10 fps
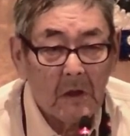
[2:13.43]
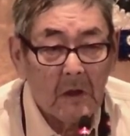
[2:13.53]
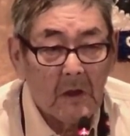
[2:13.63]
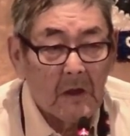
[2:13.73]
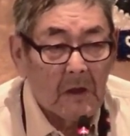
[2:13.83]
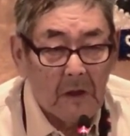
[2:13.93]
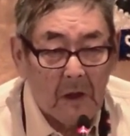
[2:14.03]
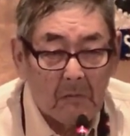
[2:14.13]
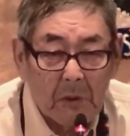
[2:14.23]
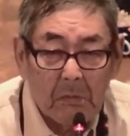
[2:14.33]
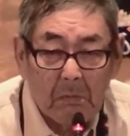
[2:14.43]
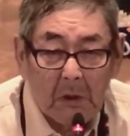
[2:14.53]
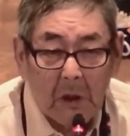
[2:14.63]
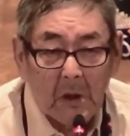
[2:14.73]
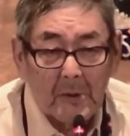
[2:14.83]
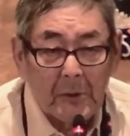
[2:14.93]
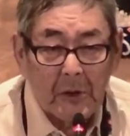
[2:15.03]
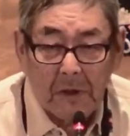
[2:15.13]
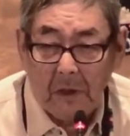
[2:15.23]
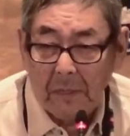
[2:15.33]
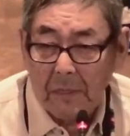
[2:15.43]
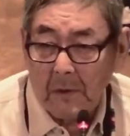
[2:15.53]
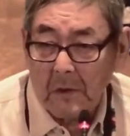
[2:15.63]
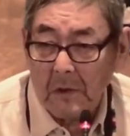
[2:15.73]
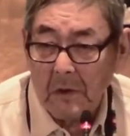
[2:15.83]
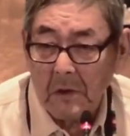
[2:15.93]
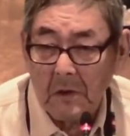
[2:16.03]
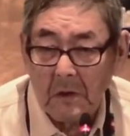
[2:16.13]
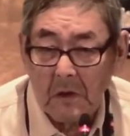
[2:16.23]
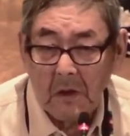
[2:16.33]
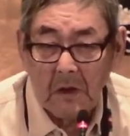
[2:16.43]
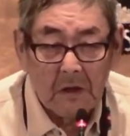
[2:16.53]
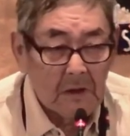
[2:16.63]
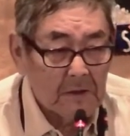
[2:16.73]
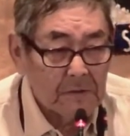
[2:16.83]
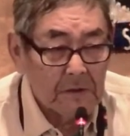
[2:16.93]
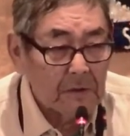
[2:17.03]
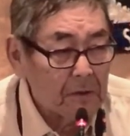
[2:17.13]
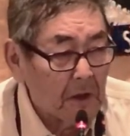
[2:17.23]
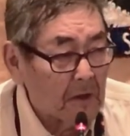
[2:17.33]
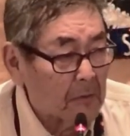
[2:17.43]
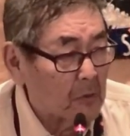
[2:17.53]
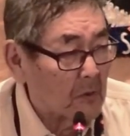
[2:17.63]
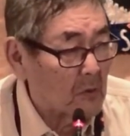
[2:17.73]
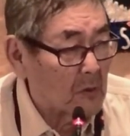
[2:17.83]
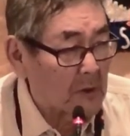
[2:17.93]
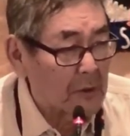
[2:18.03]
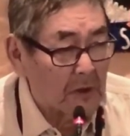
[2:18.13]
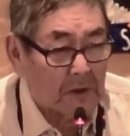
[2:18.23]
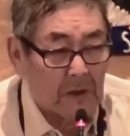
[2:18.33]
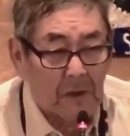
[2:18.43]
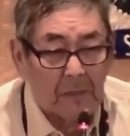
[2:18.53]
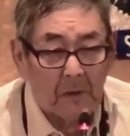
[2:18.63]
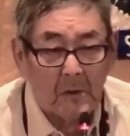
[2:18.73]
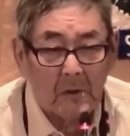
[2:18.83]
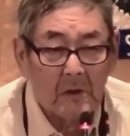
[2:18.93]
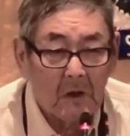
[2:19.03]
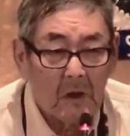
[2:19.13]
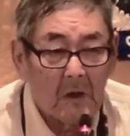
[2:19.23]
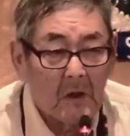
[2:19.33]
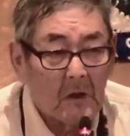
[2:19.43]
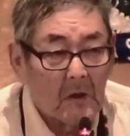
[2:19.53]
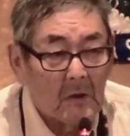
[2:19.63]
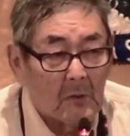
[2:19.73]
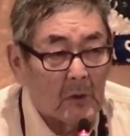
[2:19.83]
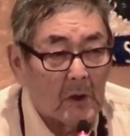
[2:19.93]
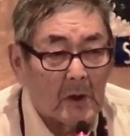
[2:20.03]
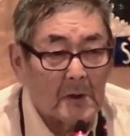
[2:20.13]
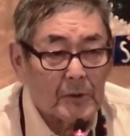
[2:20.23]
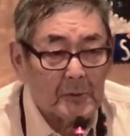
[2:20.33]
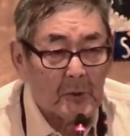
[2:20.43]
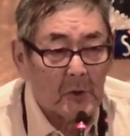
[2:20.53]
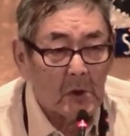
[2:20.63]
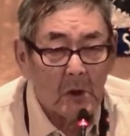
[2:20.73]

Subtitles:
that people are together. Like she said, when we're together, we are strong.